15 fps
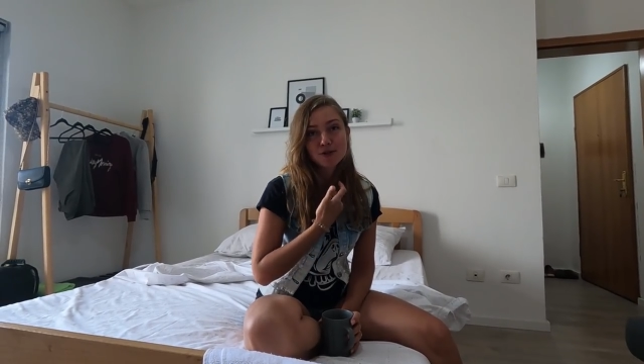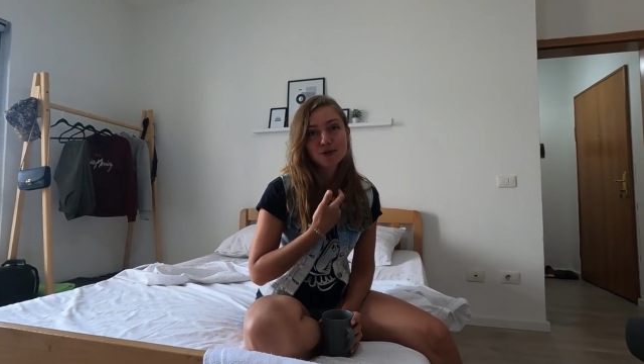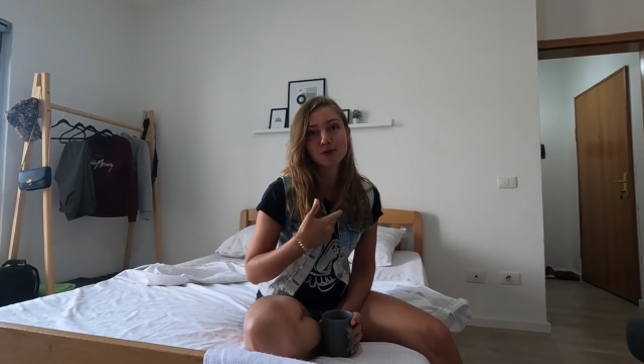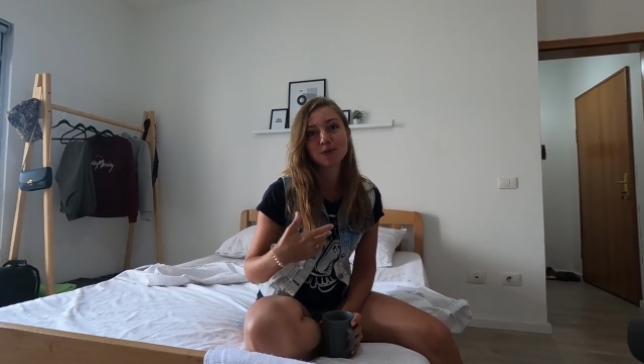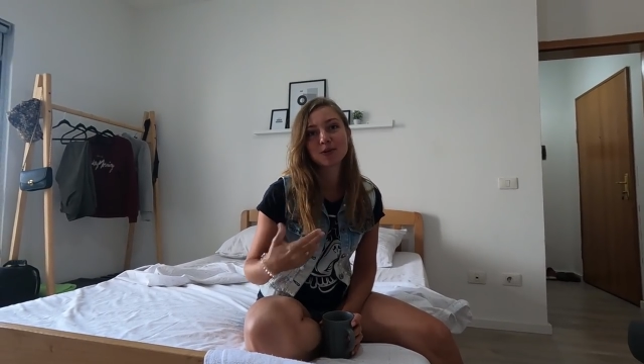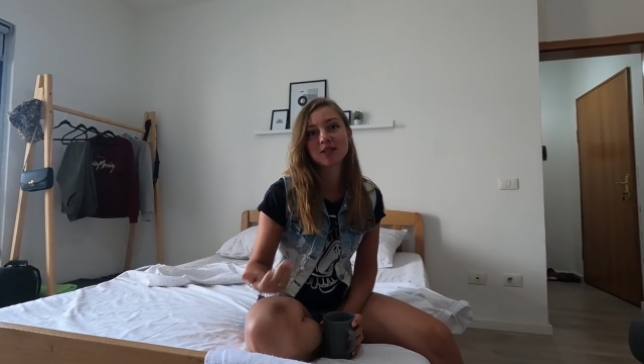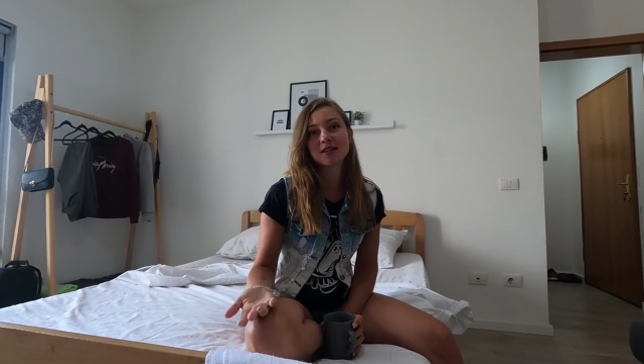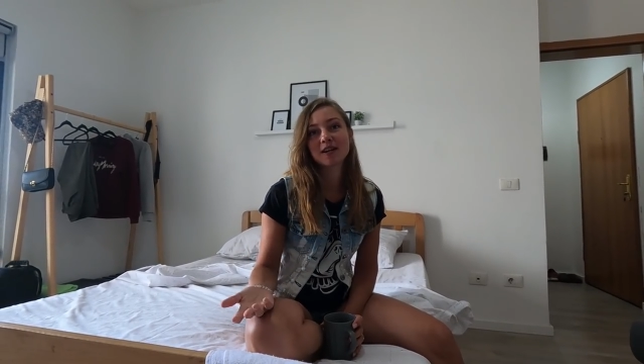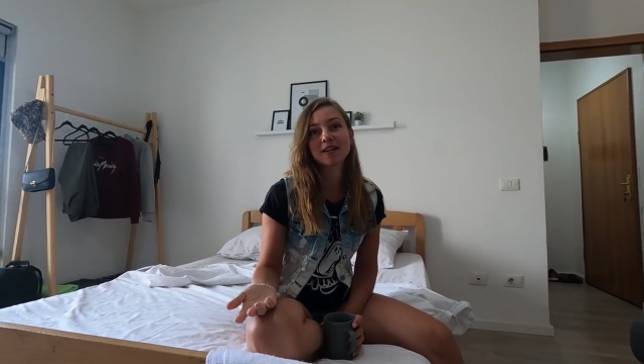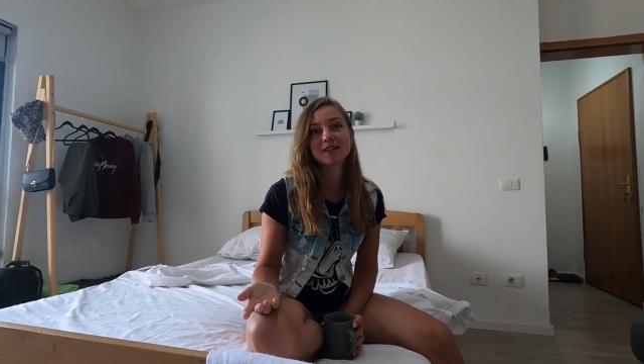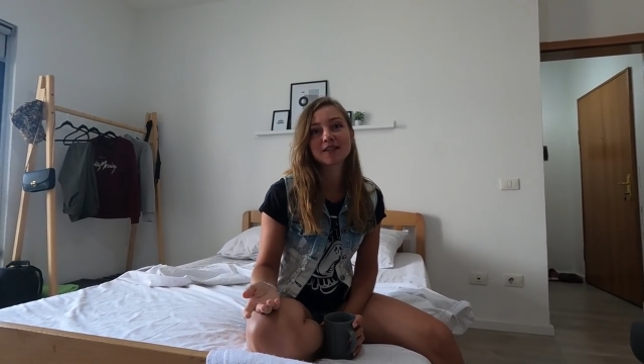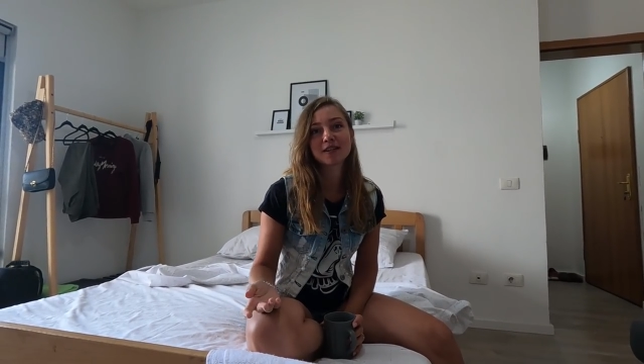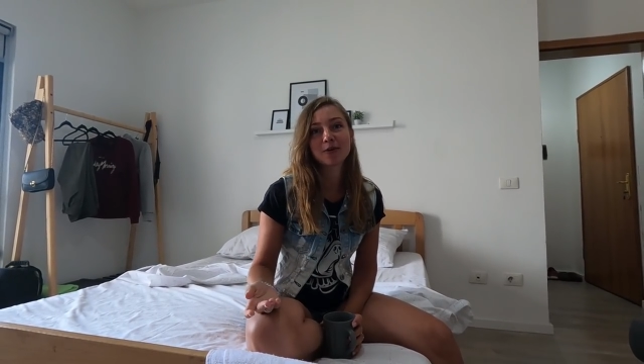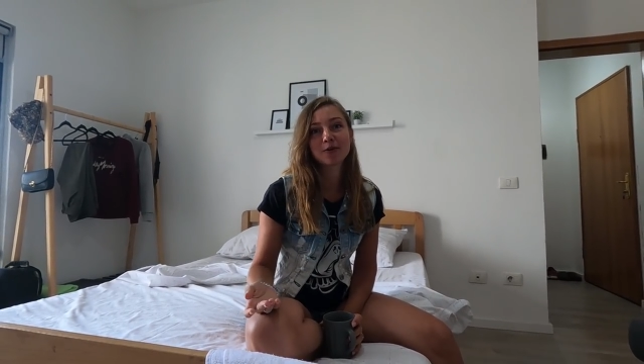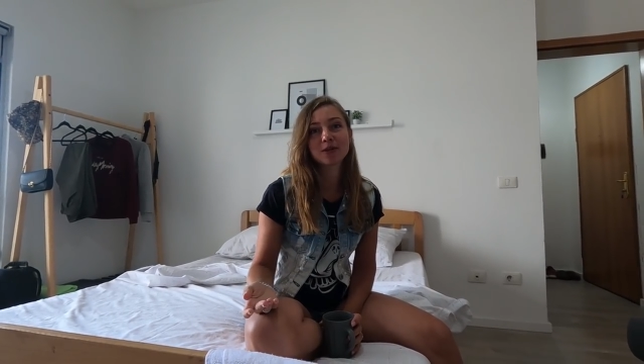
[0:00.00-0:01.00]
So we
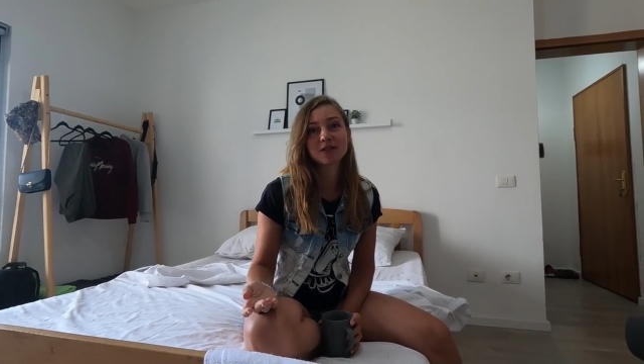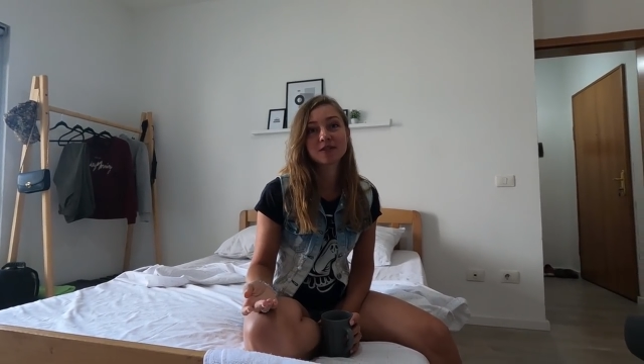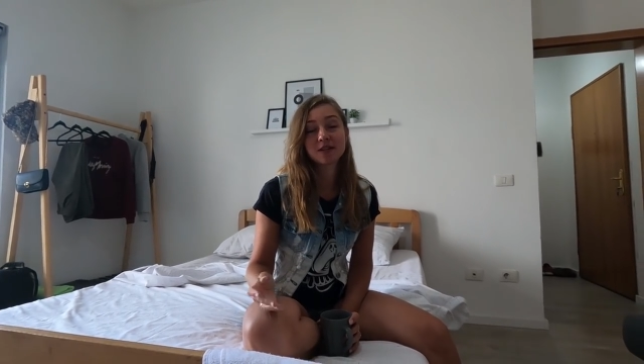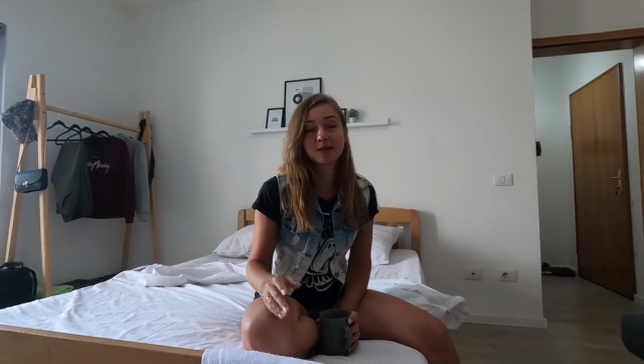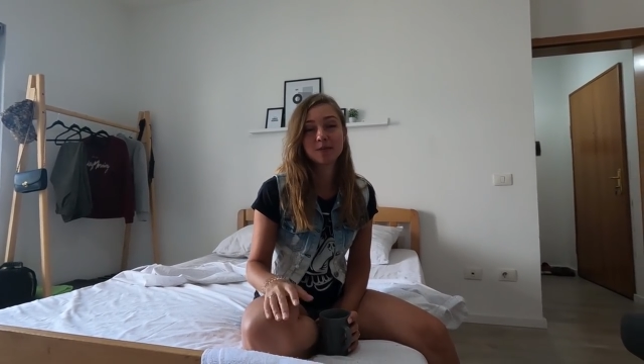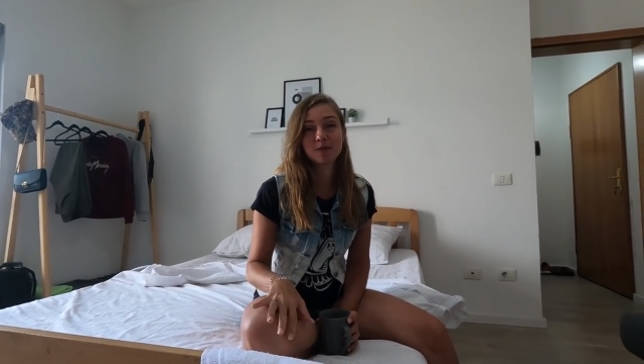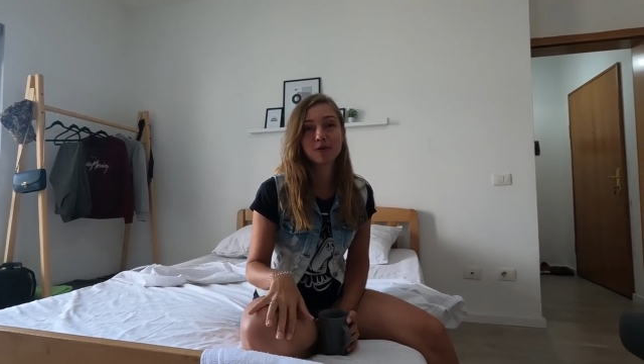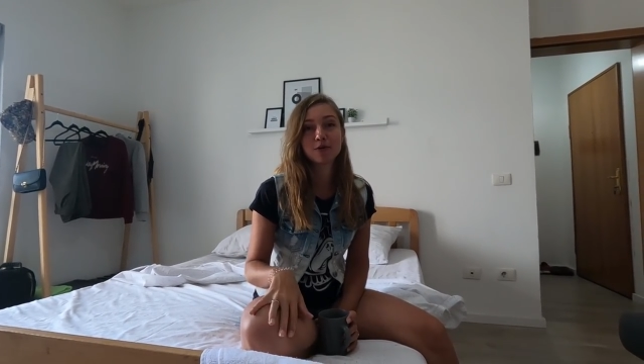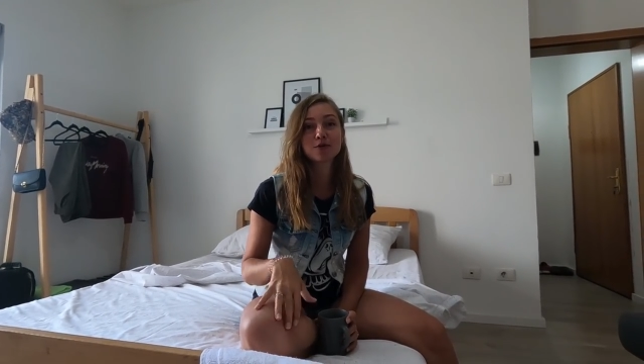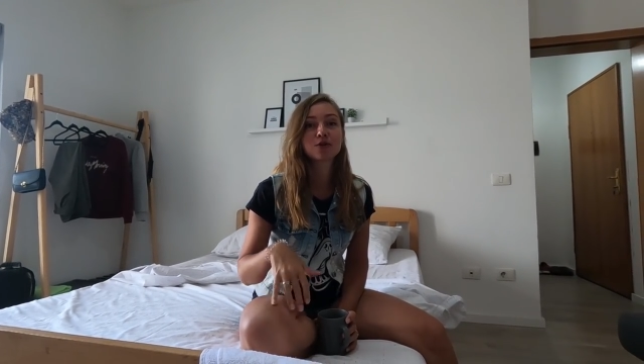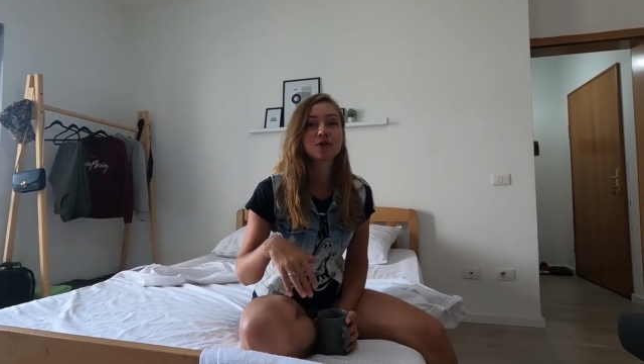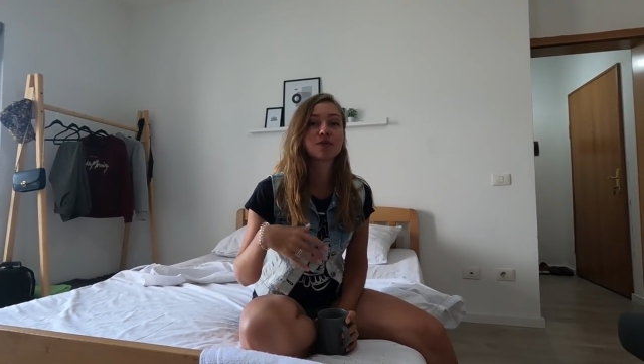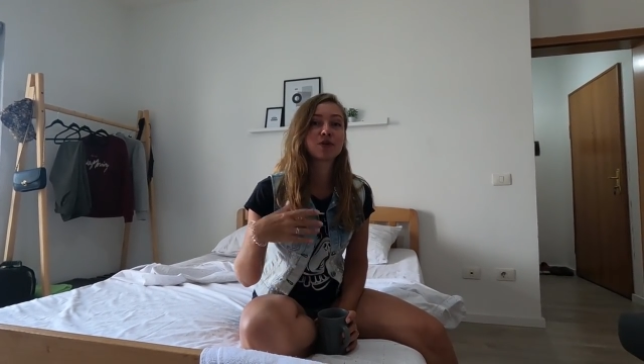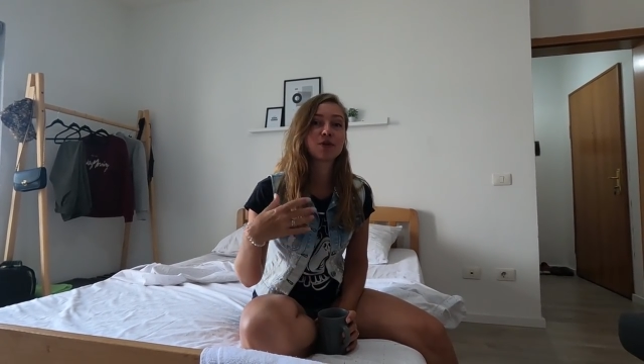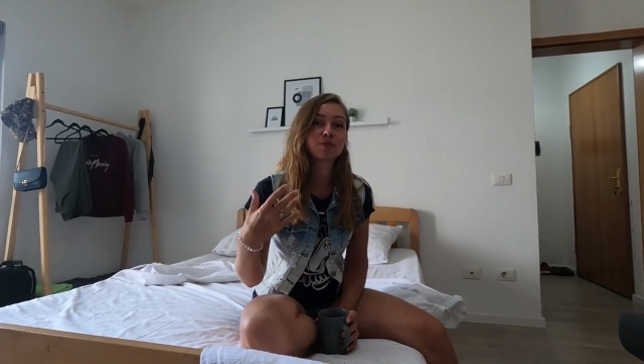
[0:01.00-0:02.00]
started our trip
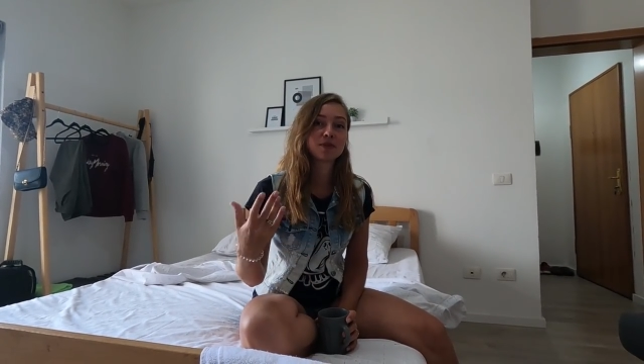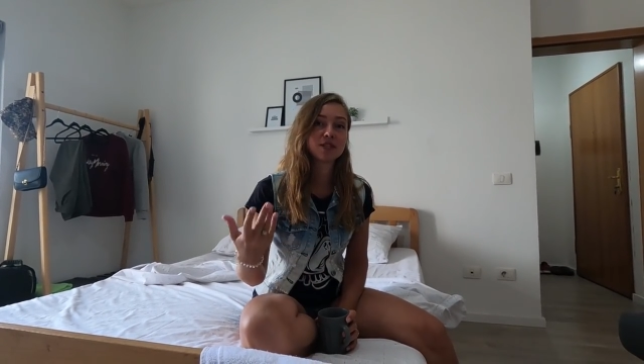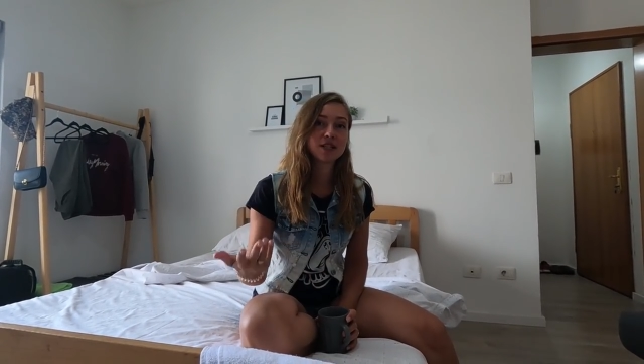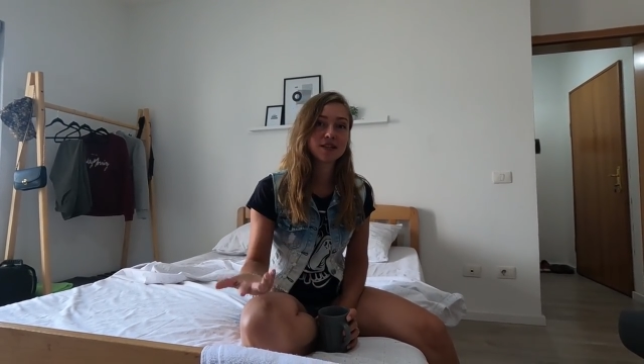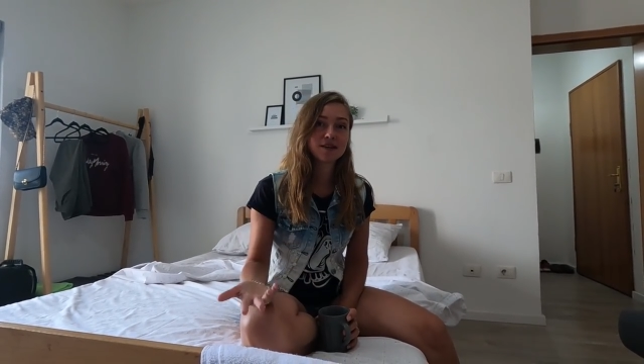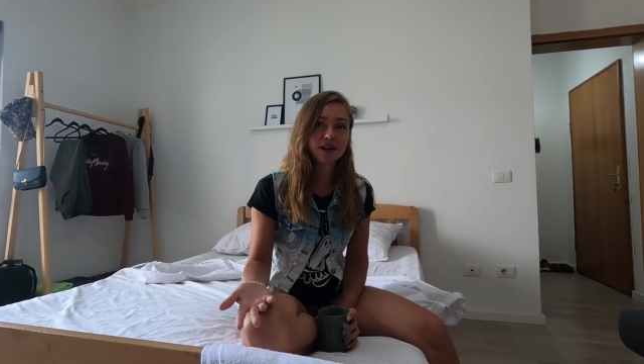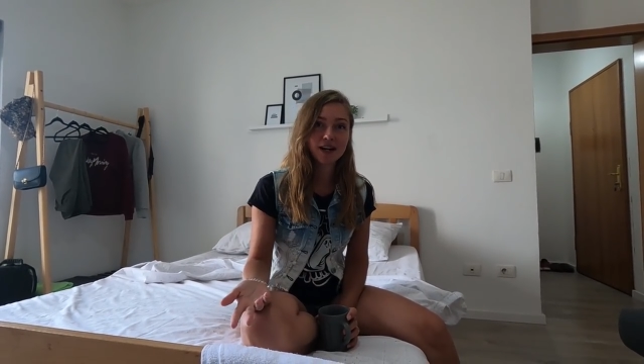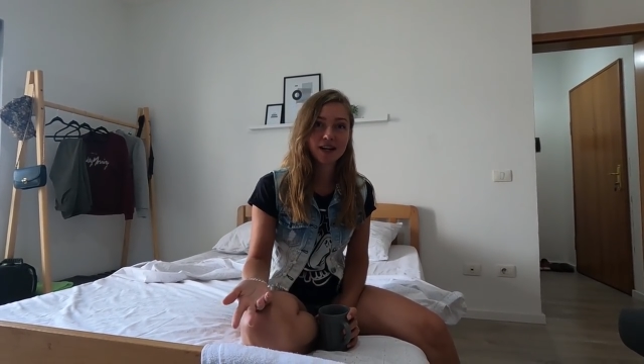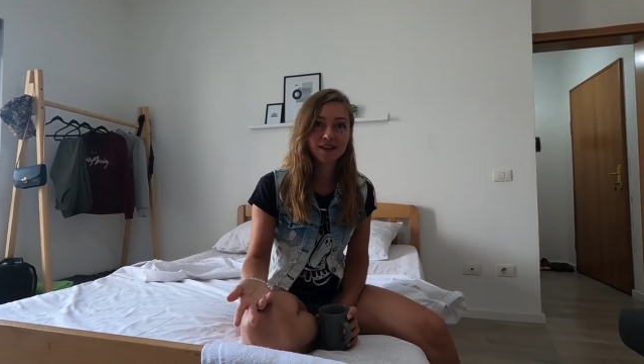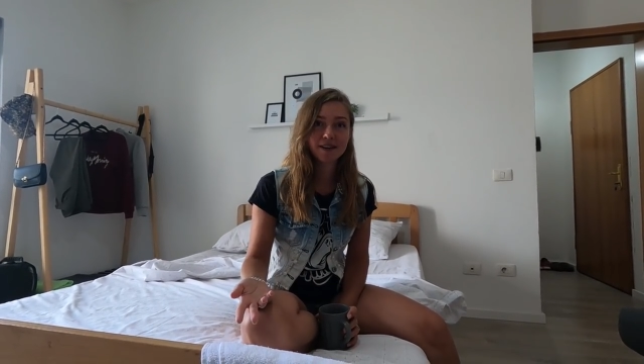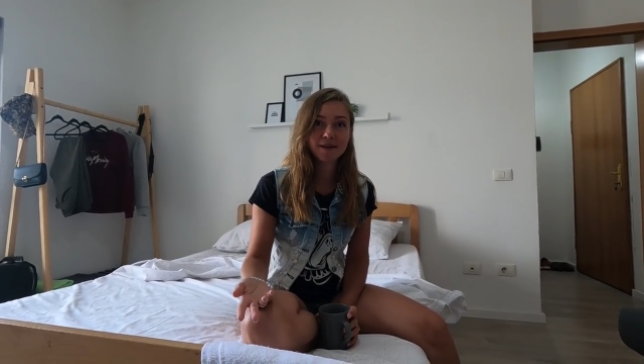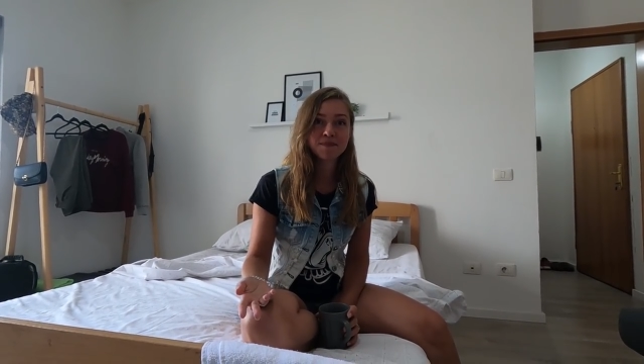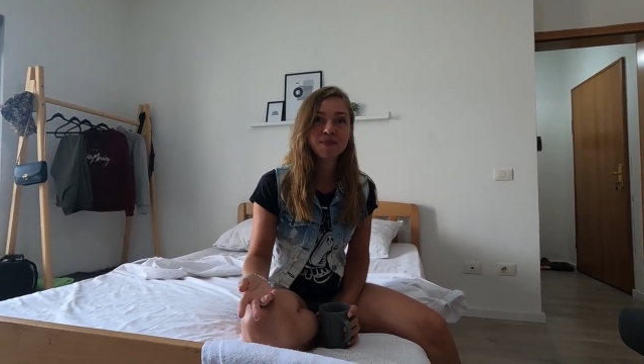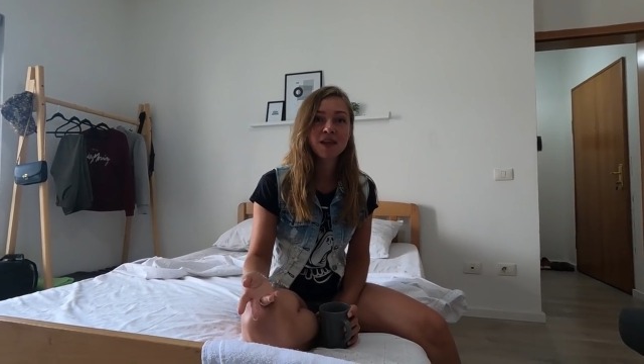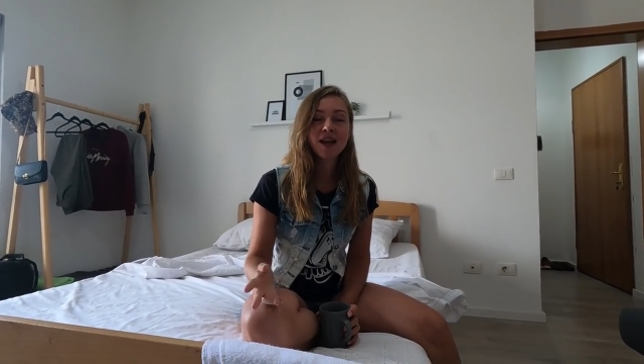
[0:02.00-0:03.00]
also from
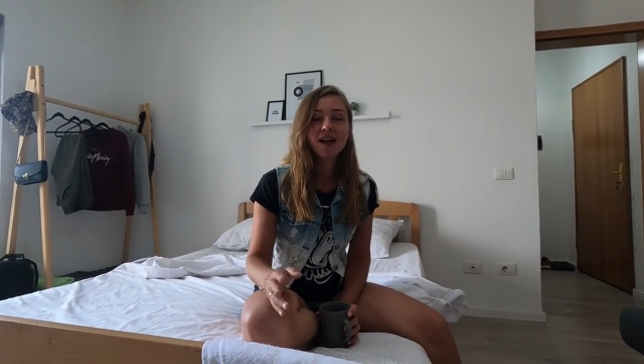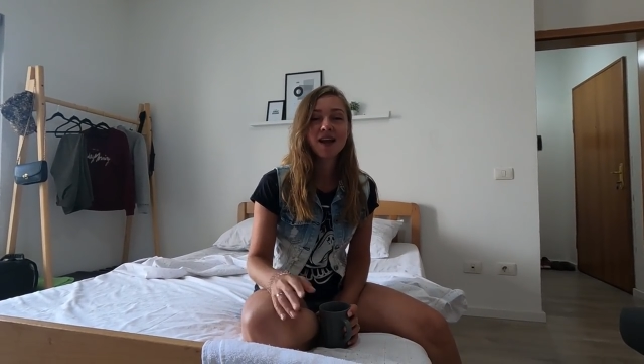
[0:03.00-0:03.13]
Tirana